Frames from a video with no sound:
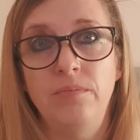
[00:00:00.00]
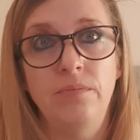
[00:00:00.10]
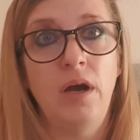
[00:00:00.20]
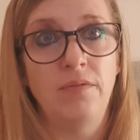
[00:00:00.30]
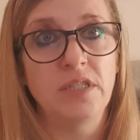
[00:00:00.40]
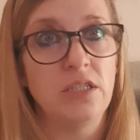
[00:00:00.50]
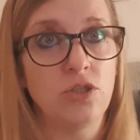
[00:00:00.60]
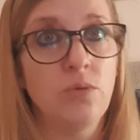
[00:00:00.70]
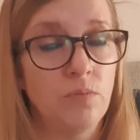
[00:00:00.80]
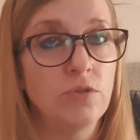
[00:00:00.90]
obviously
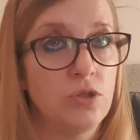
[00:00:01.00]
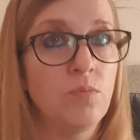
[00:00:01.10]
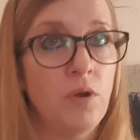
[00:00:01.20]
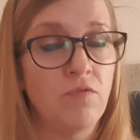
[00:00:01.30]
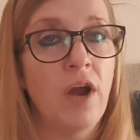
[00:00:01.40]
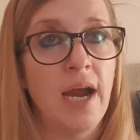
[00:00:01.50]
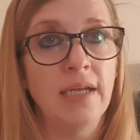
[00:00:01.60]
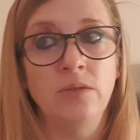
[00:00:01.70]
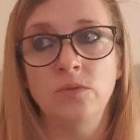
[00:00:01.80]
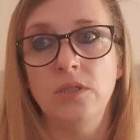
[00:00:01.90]
someone
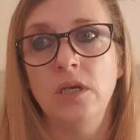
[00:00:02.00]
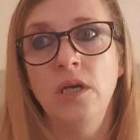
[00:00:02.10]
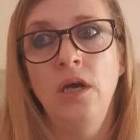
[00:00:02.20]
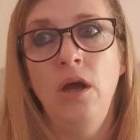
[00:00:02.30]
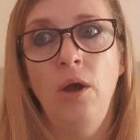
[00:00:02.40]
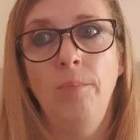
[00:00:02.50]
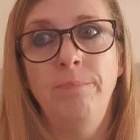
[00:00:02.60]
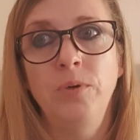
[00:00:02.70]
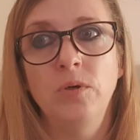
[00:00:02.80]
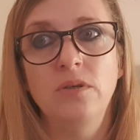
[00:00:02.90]
round,
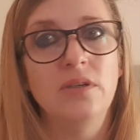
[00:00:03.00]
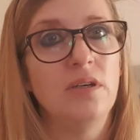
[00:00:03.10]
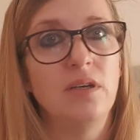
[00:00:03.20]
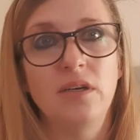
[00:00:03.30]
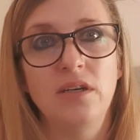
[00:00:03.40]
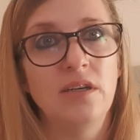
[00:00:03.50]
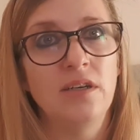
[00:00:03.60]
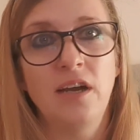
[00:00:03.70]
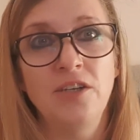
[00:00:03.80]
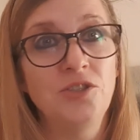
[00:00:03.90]
but
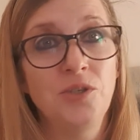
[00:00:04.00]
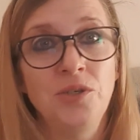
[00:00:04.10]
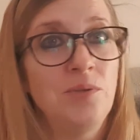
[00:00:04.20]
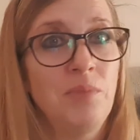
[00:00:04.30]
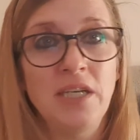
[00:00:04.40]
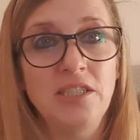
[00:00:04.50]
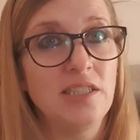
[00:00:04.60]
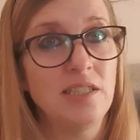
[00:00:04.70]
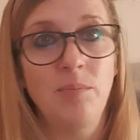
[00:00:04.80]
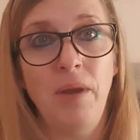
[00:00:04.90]
Gertrude
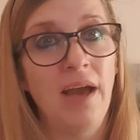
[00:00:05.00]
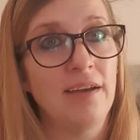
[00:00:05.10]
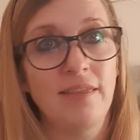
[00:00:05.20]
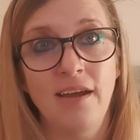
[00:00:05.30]
manages to blag that